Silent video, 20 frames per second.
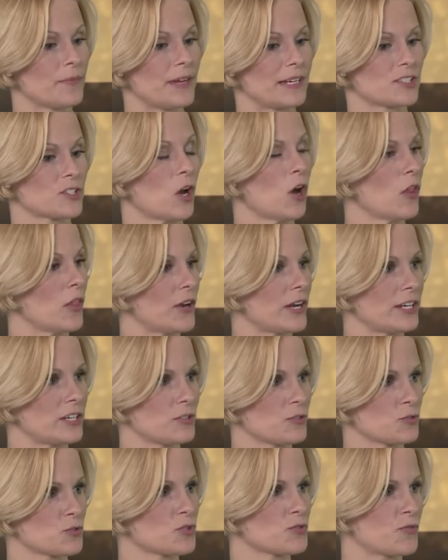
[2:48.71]
that's all that I
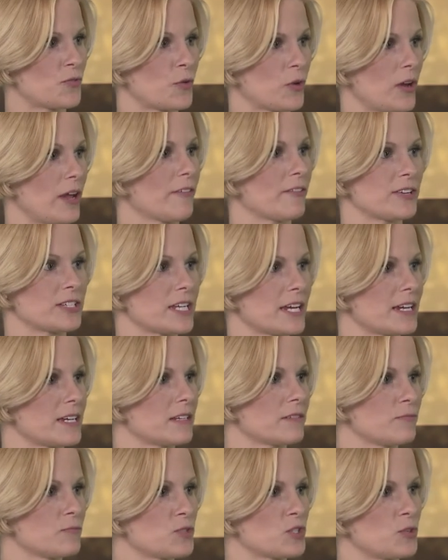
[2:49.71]
use for every
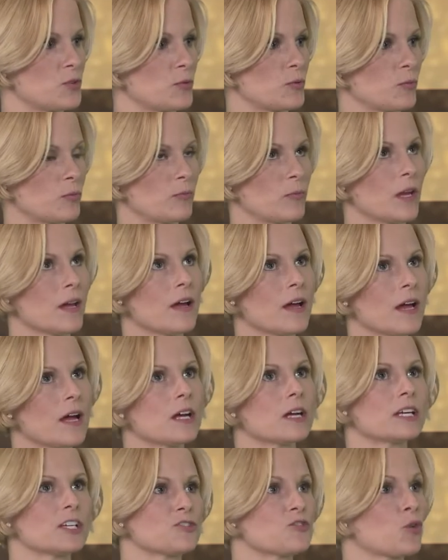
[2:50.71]
day to
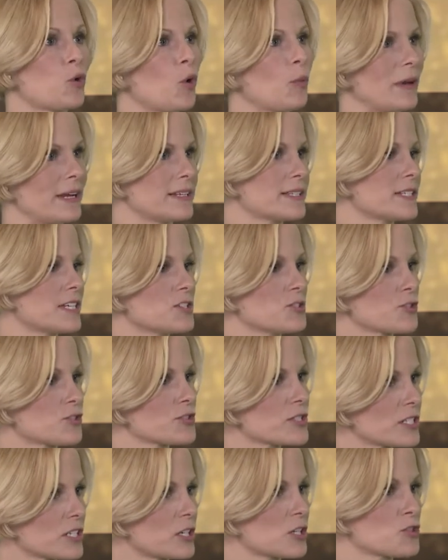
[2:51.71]
control my
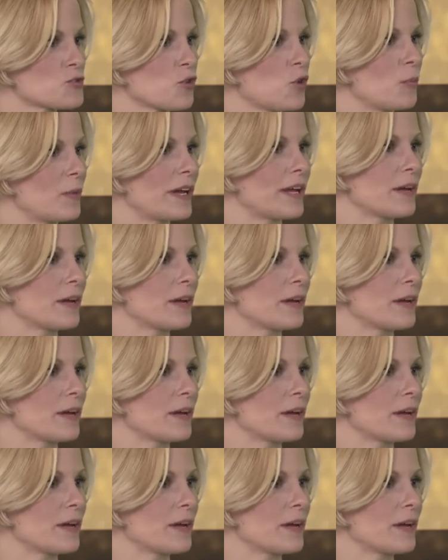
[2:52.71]
seizures and control my